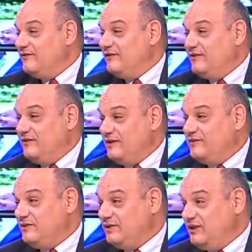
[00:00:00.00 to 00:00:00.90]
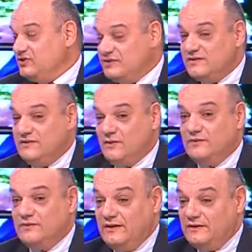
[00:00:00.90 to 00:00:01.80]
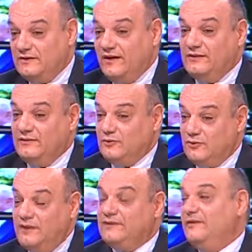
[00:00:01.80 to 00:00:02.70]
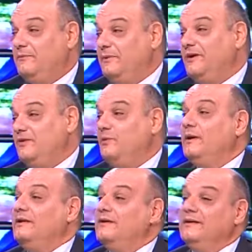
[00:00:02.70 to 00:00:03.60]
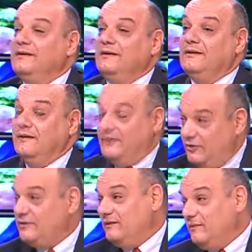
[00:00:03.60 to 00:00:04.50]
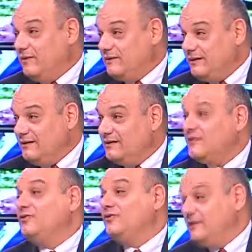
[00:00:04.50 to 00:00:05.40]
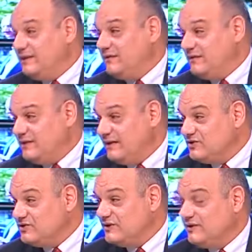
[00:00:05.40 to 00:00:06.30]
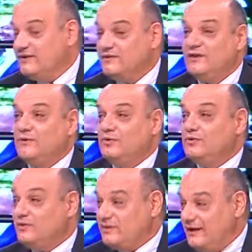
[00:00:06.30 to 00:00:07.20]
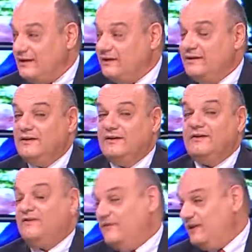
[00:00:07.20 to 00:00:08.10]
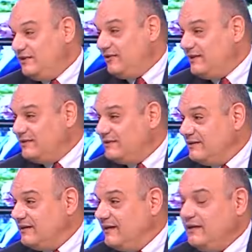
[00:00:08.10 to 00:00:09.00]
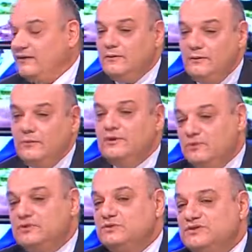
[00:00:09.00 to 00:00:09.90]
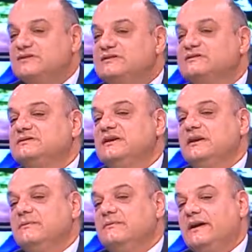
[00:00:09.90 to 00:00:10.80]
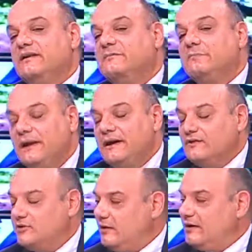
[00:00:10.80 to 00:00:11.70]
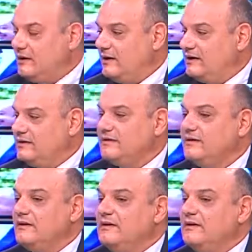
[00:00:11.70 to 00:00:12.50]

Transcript: very advantageous. So if they decide to rent their place when they're not in Malta, it's already advantageous. If they want to sell, it's a flat rate. And we just explain to our clients